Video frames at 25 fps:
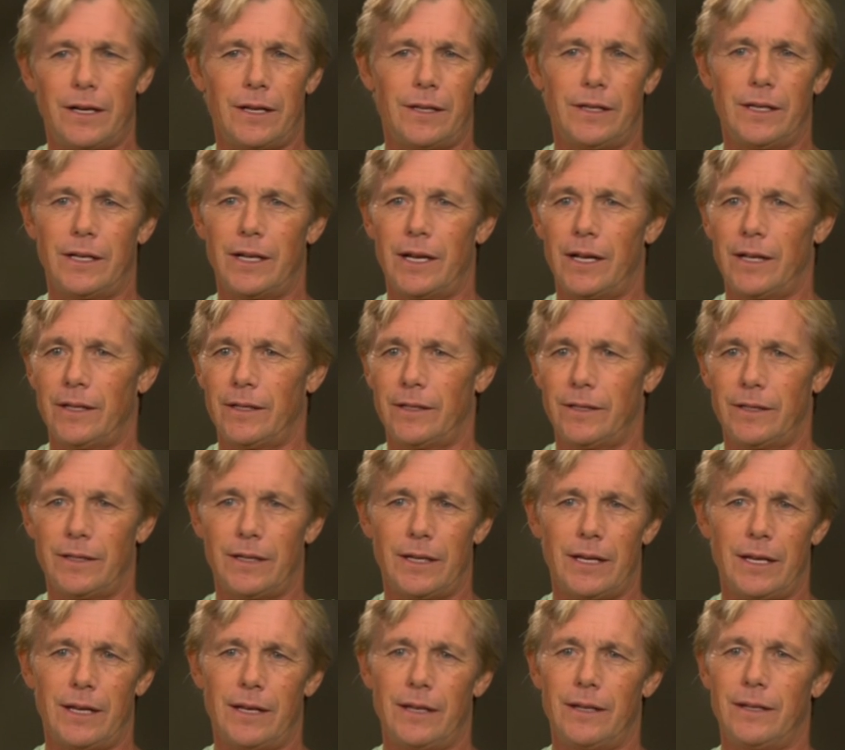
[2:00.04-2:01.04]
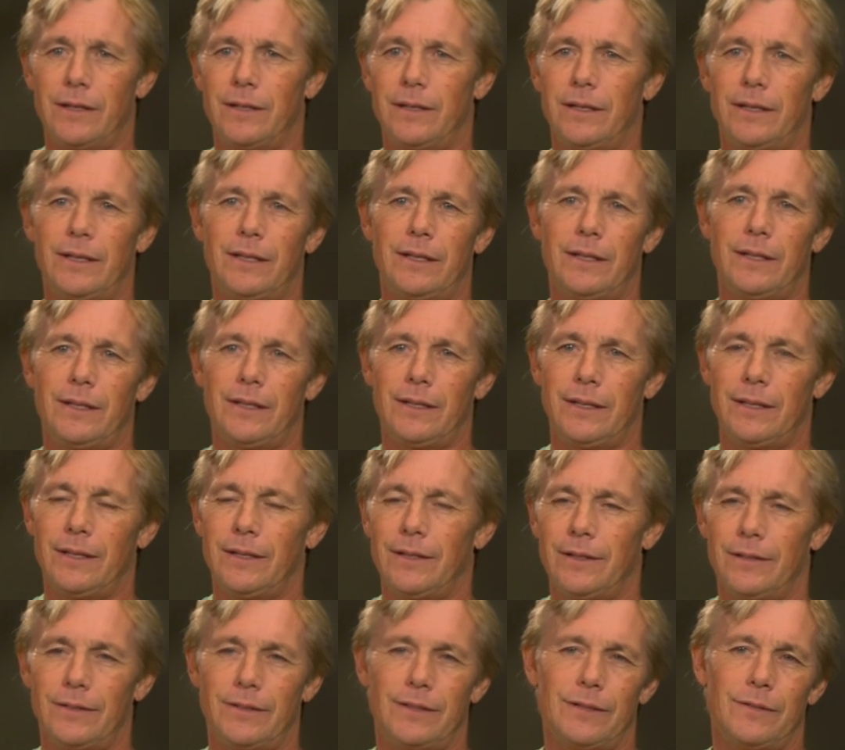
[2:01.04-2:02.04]
on the island, and
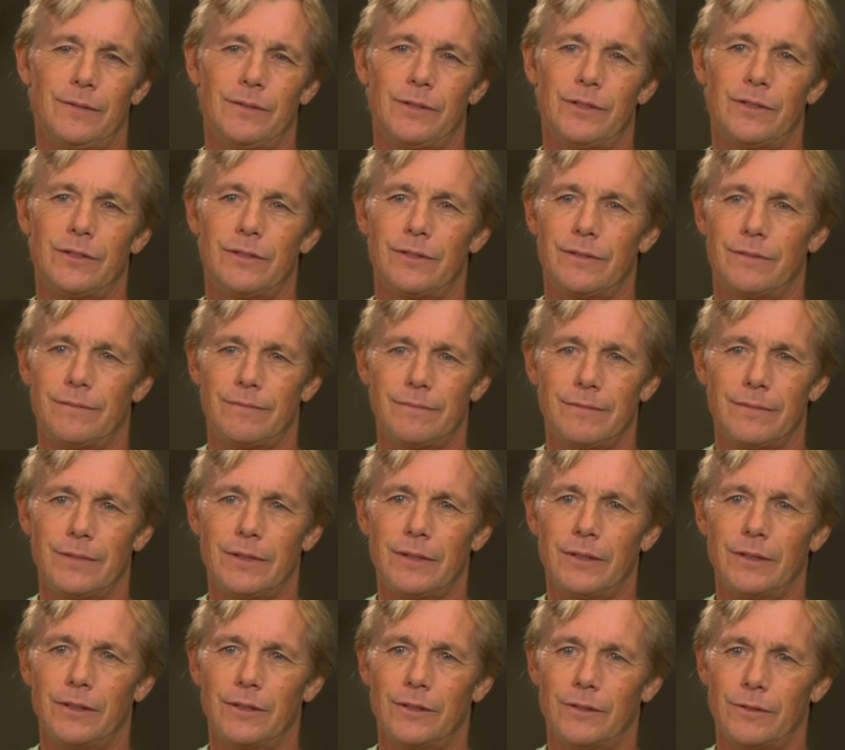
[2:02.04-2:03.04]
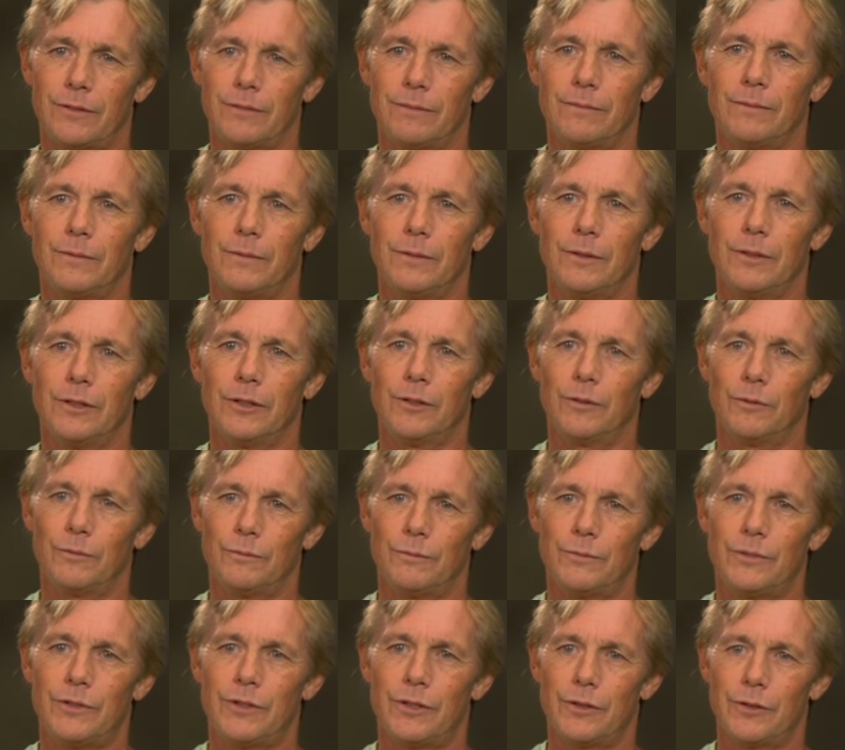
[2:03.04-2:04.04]
you know, it was a little
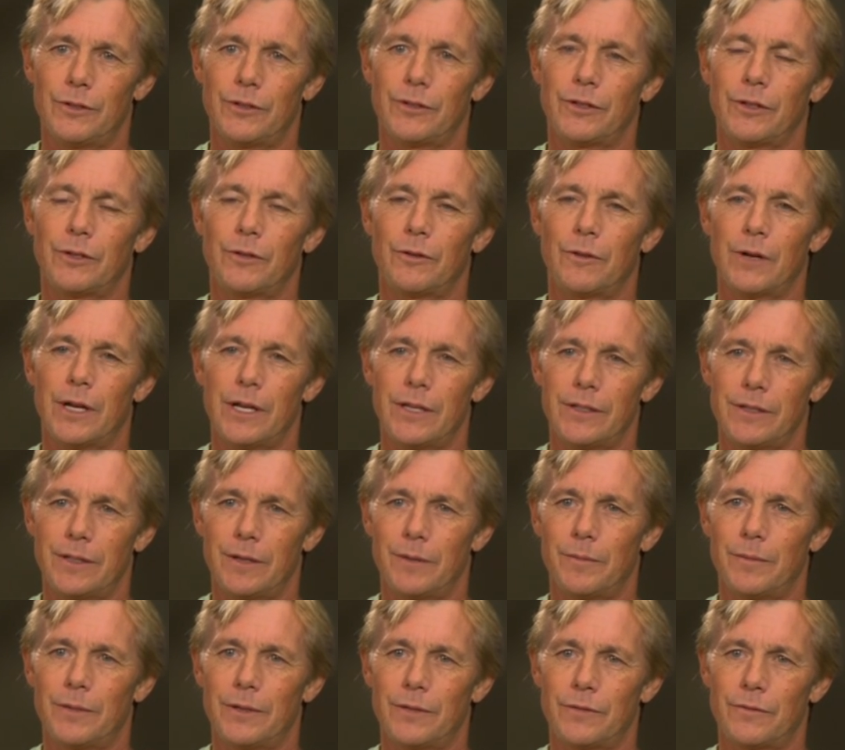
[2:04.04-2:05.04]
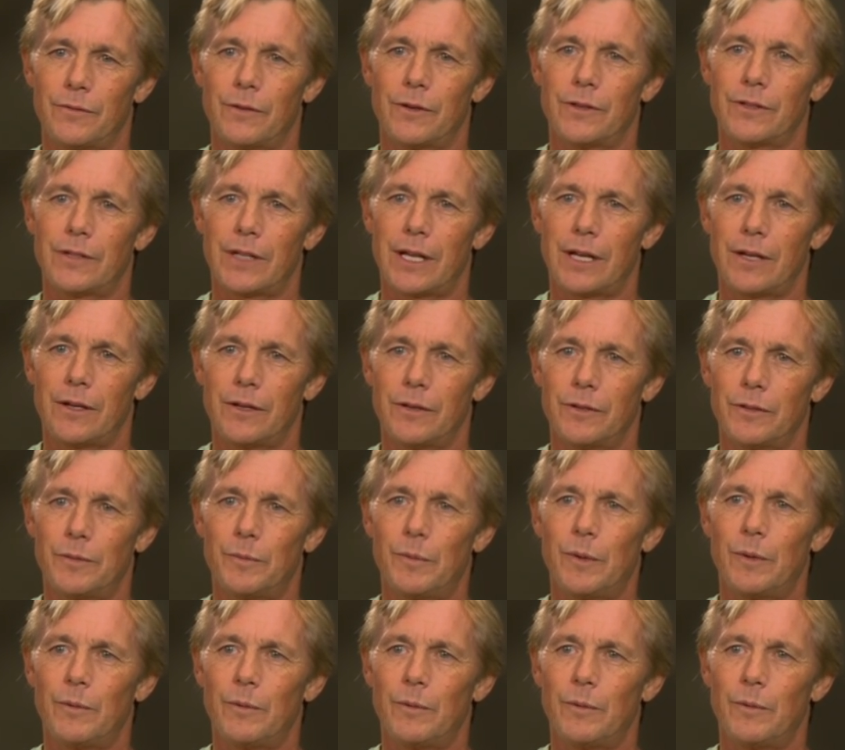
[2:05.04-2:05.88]
seriously crazy as far as that goes.